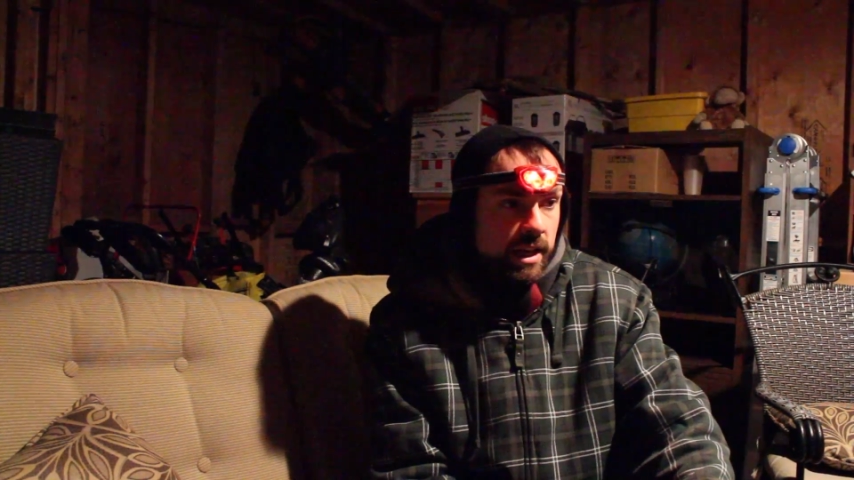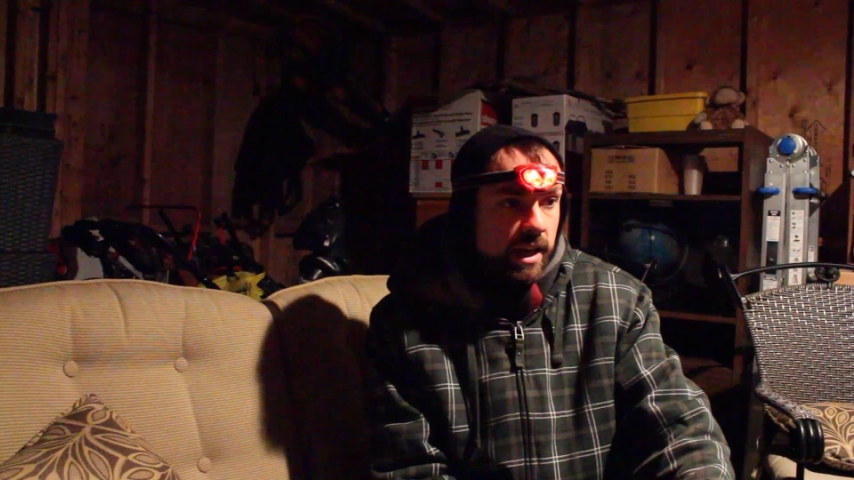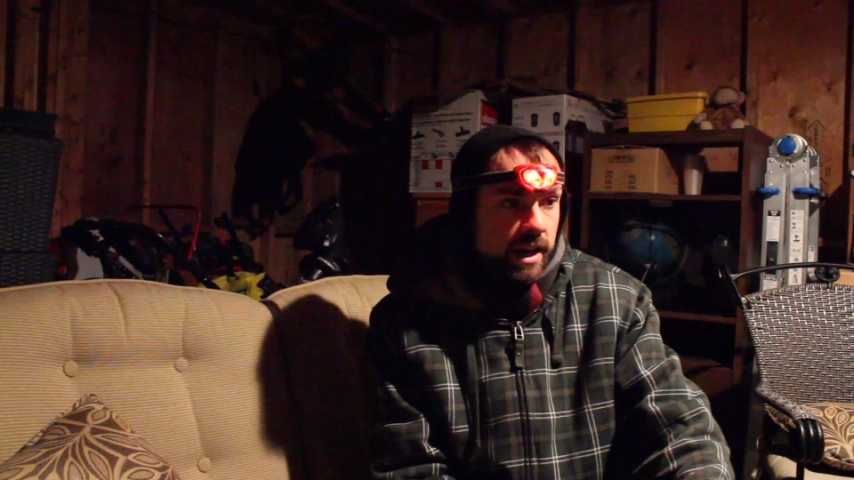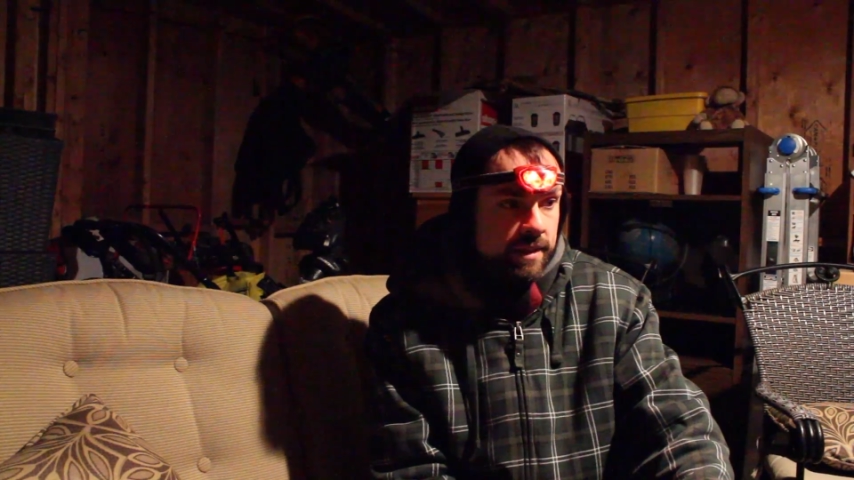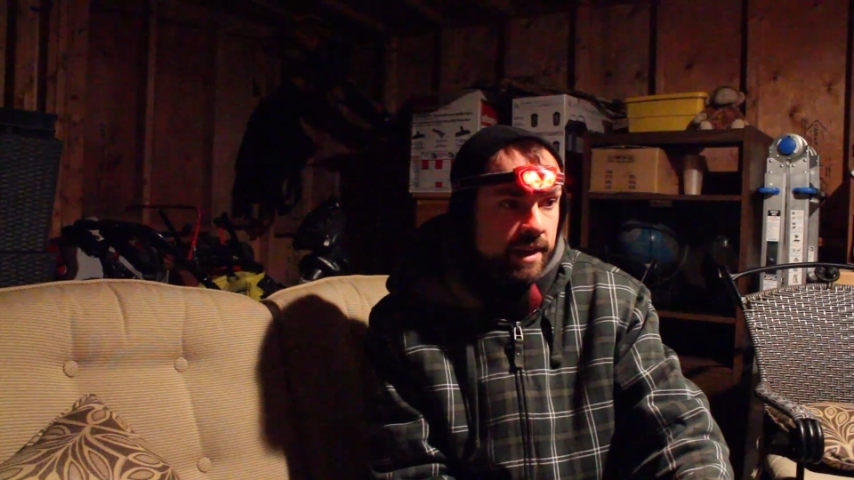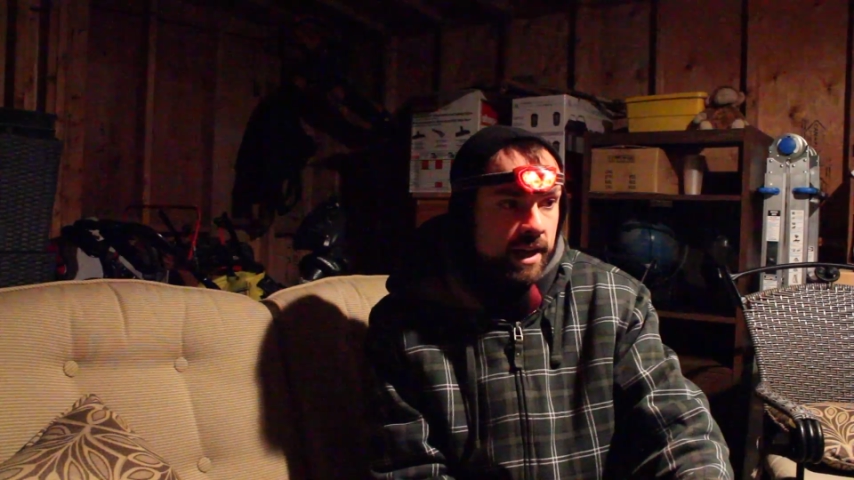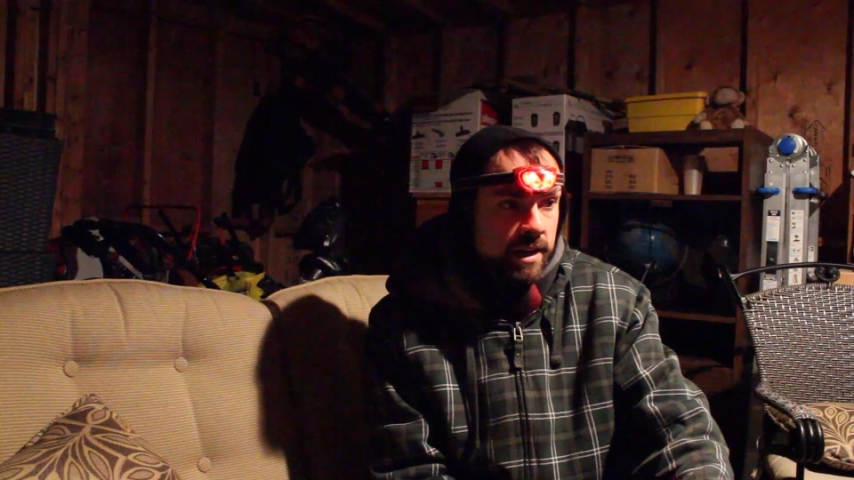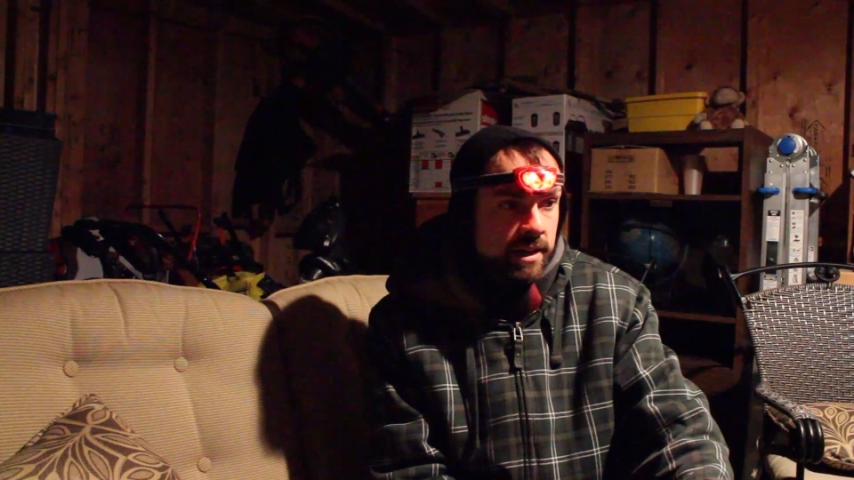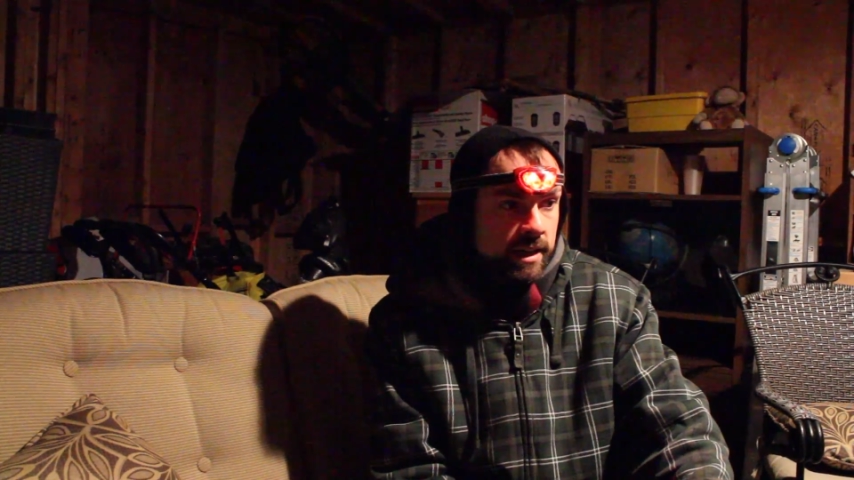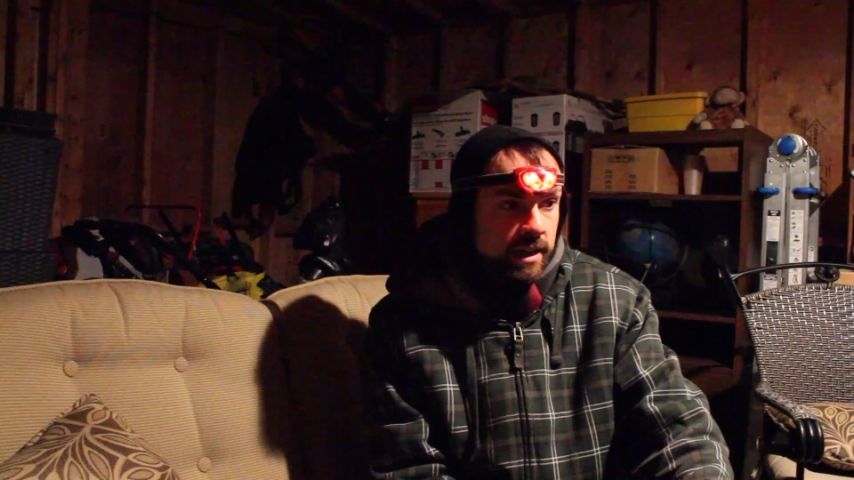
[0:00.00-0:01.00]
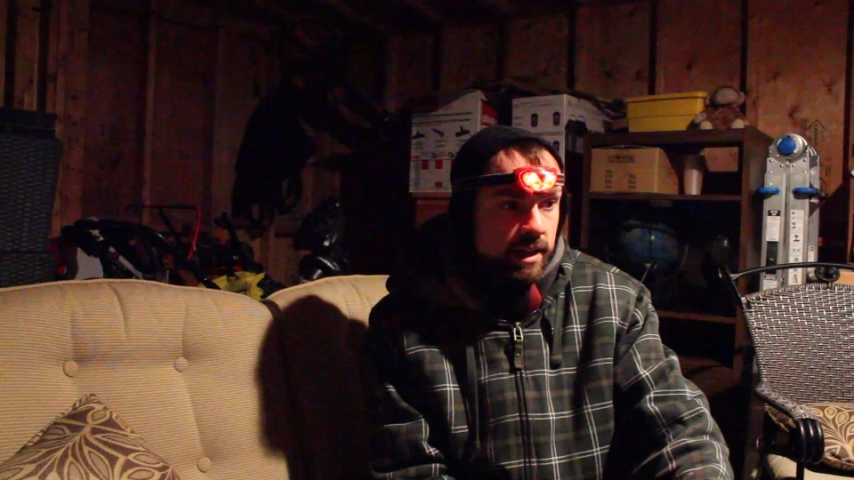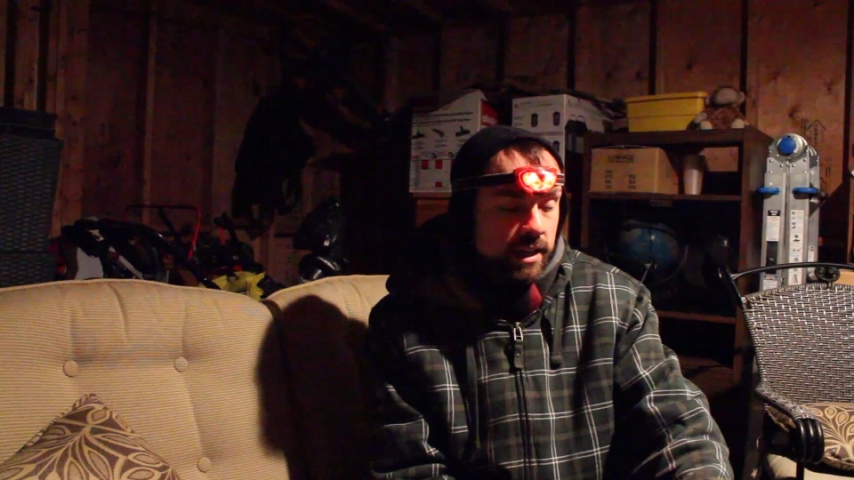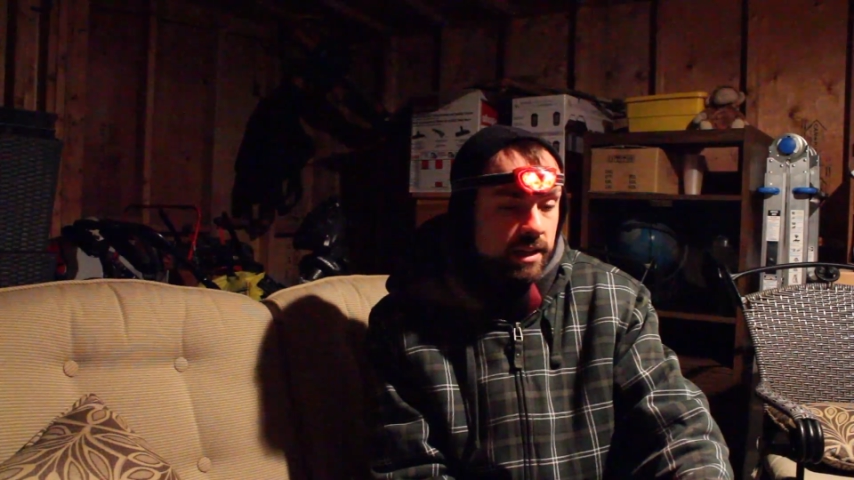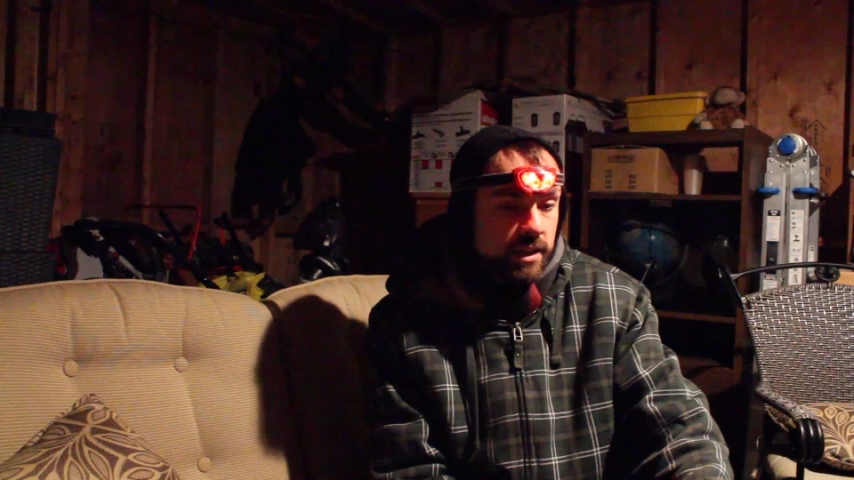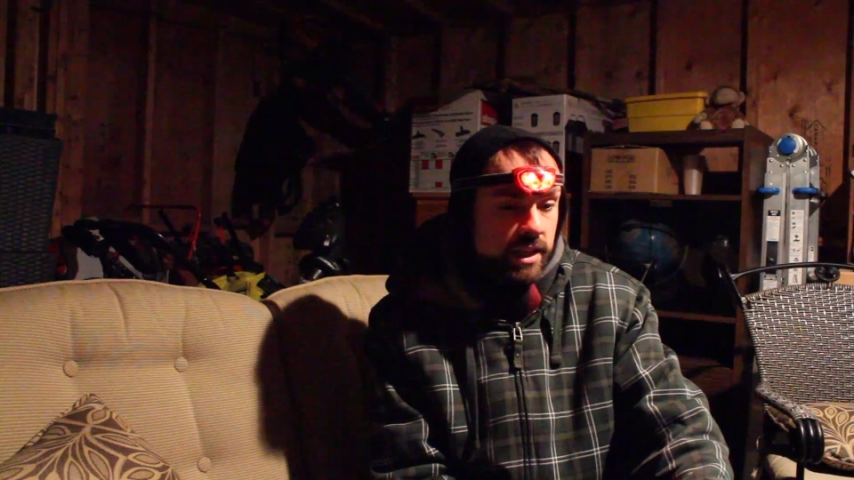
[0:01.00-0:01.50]
And then
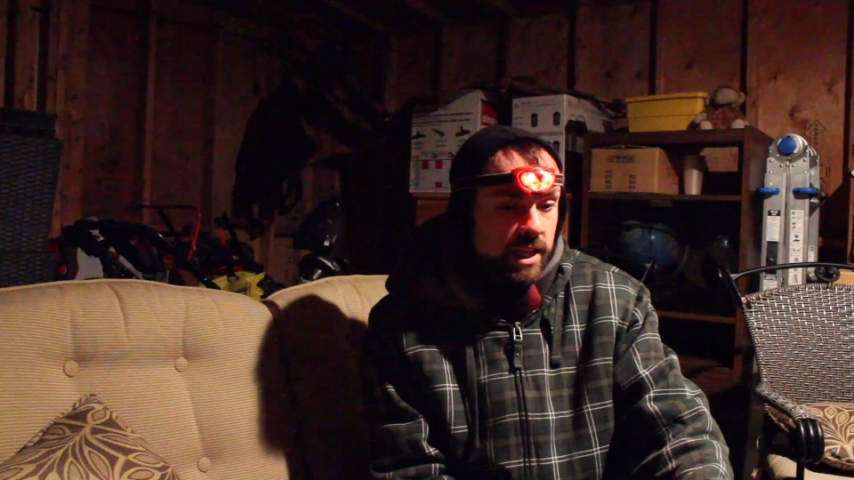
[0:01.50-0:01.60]
uh,